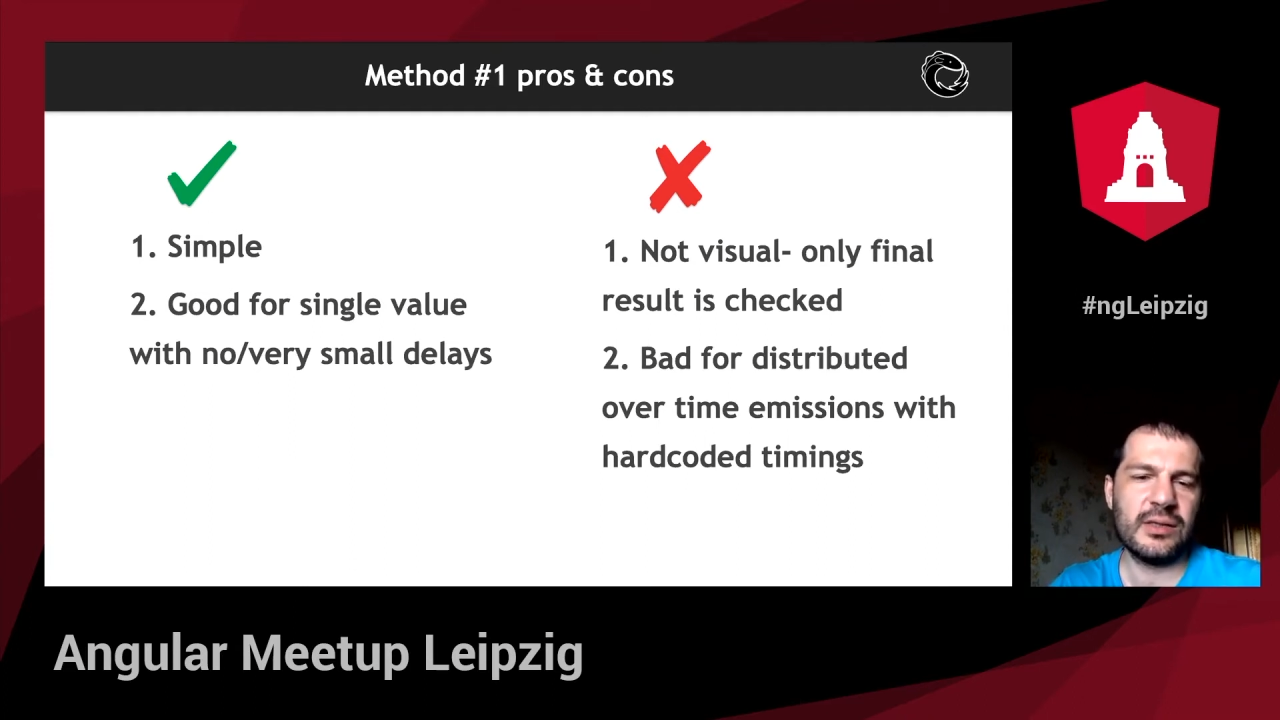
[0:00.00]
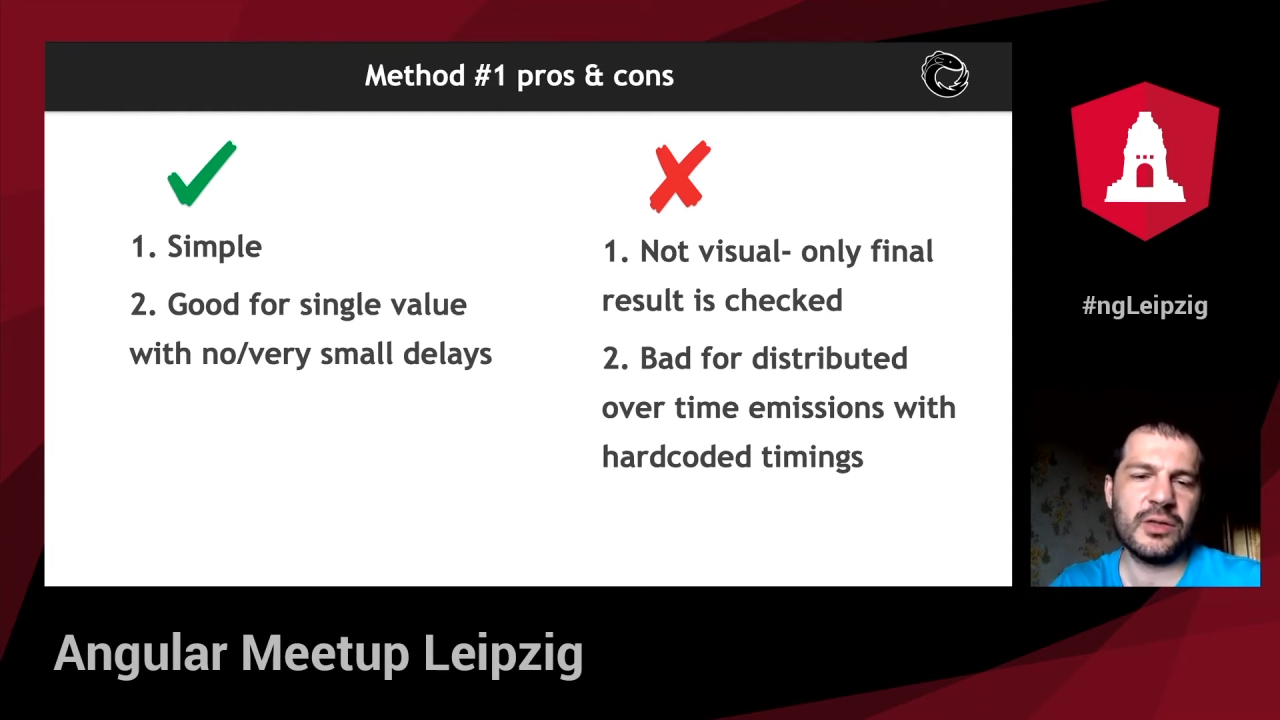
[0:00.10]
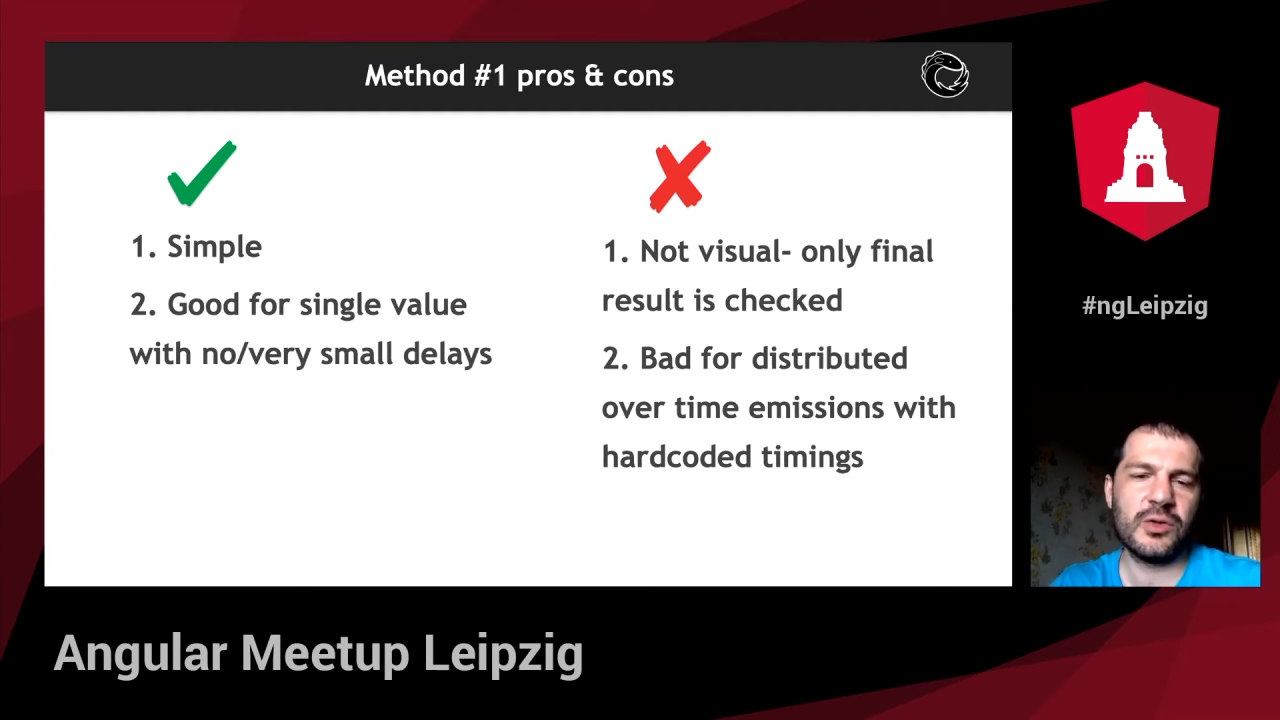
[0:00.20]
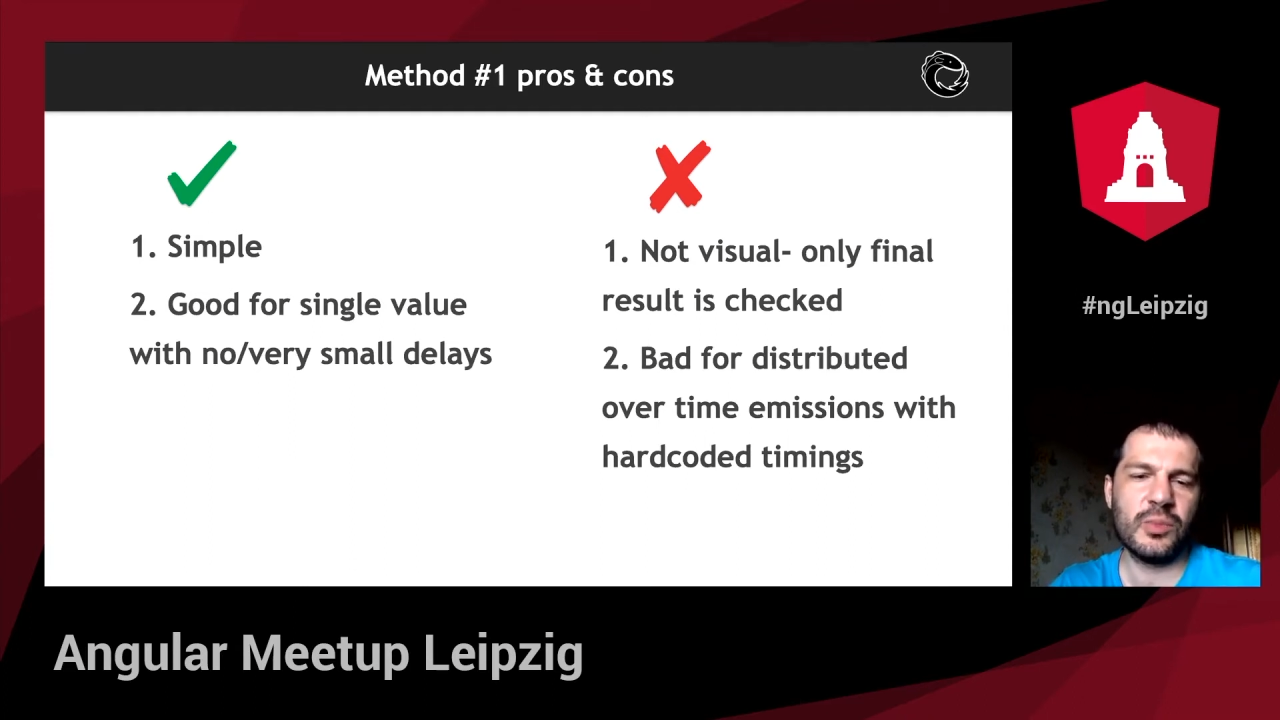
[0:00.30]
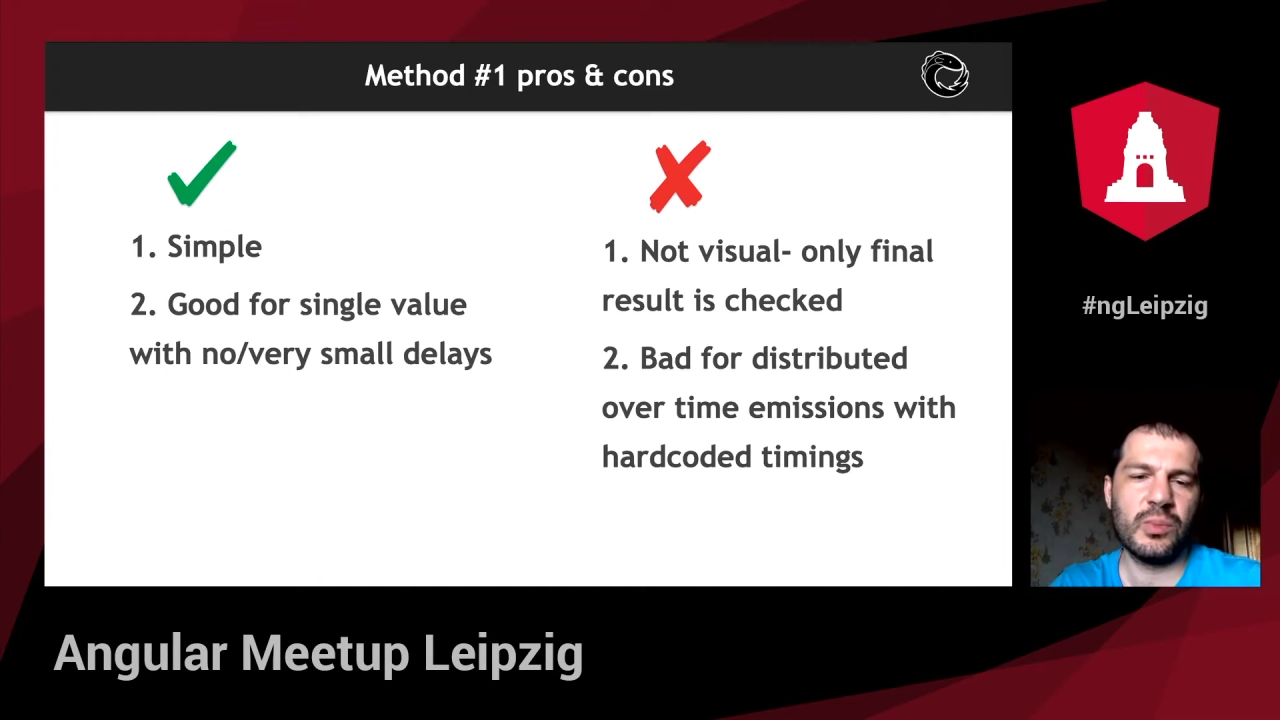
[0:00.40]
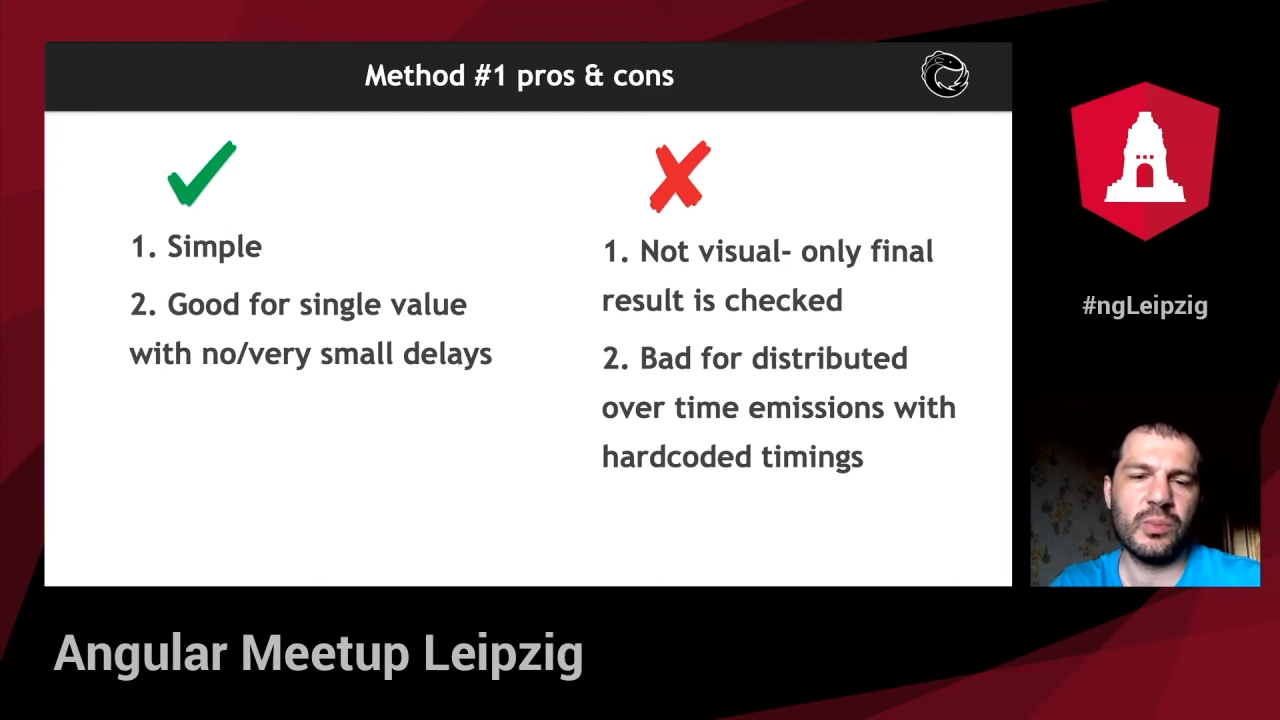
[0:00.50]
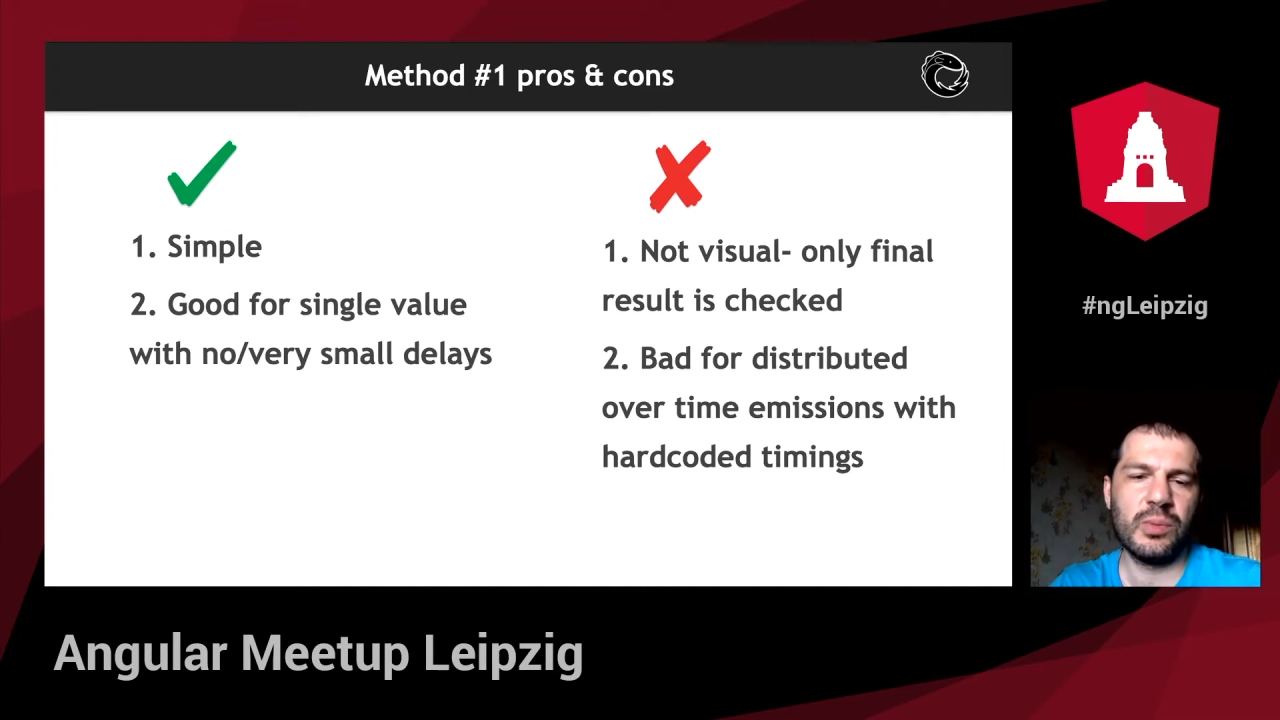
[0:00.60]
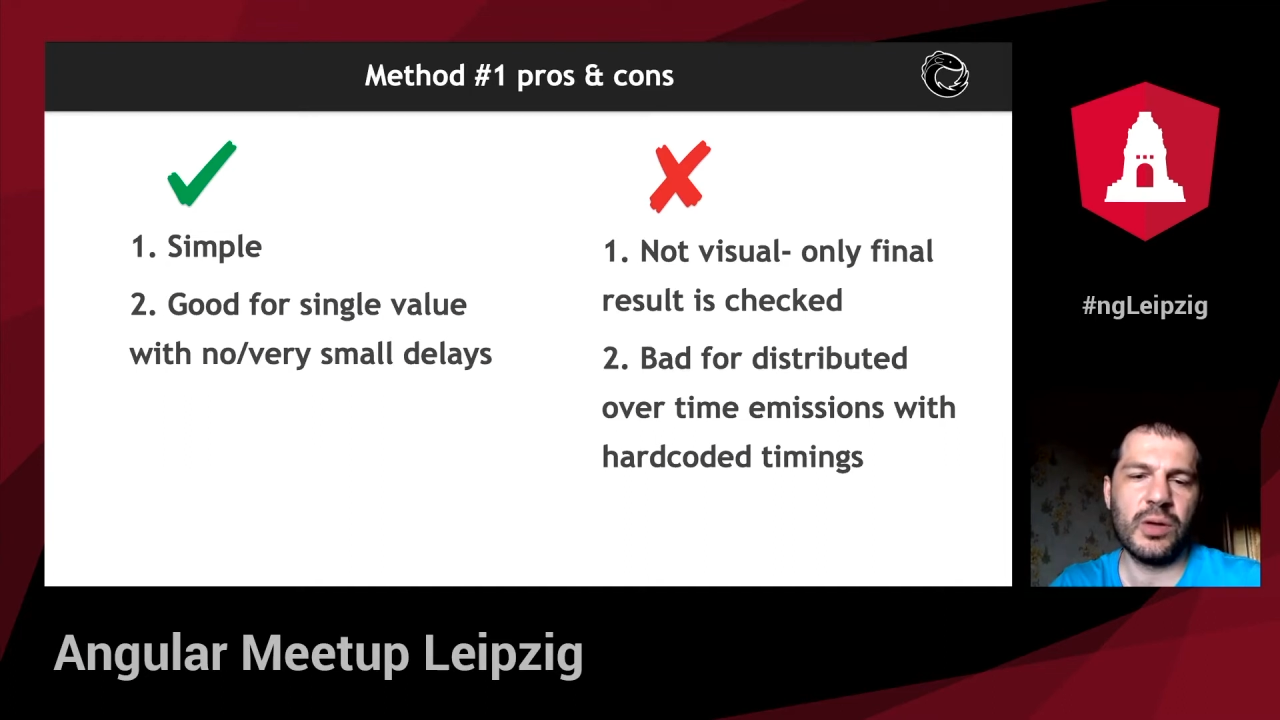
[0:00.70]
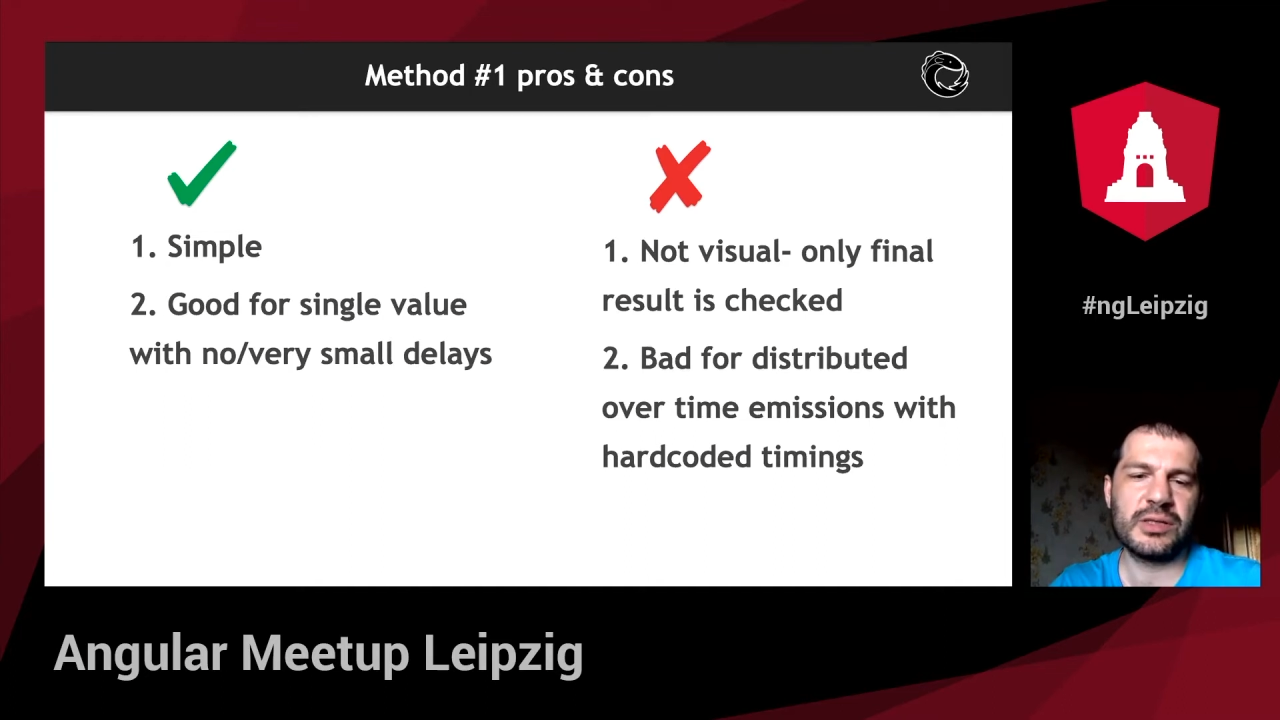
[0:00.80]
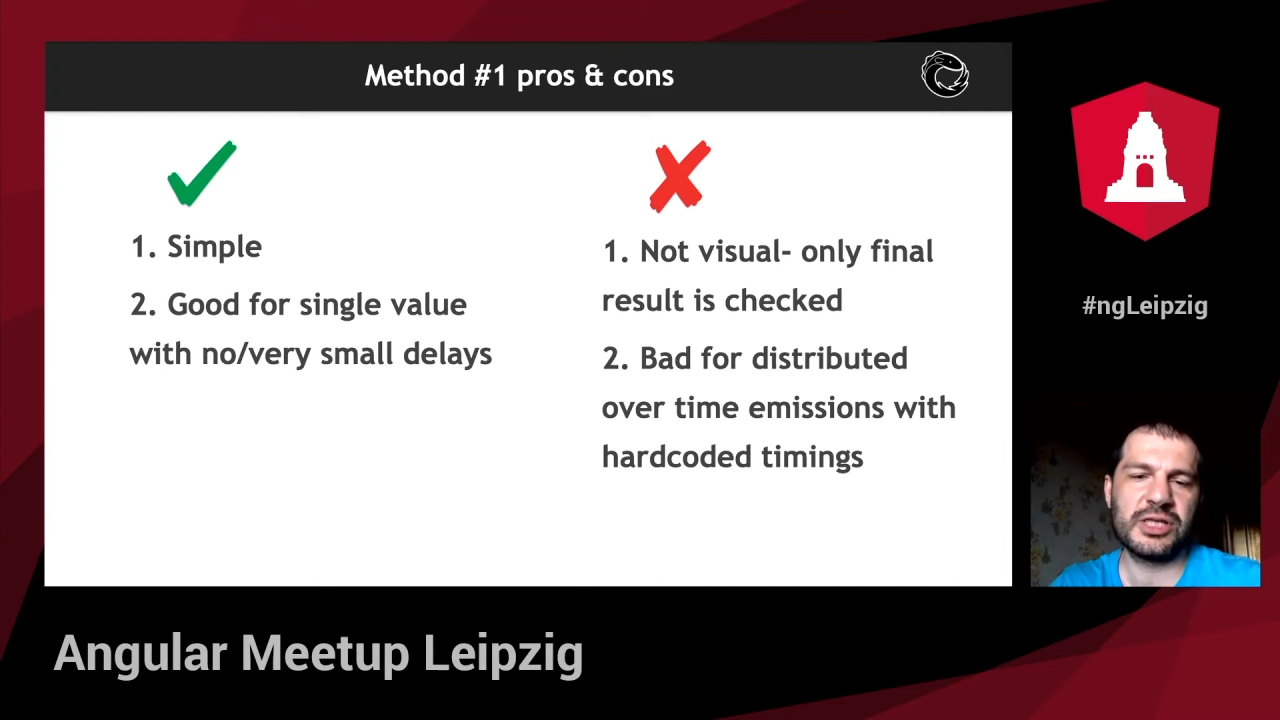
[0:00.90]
not to block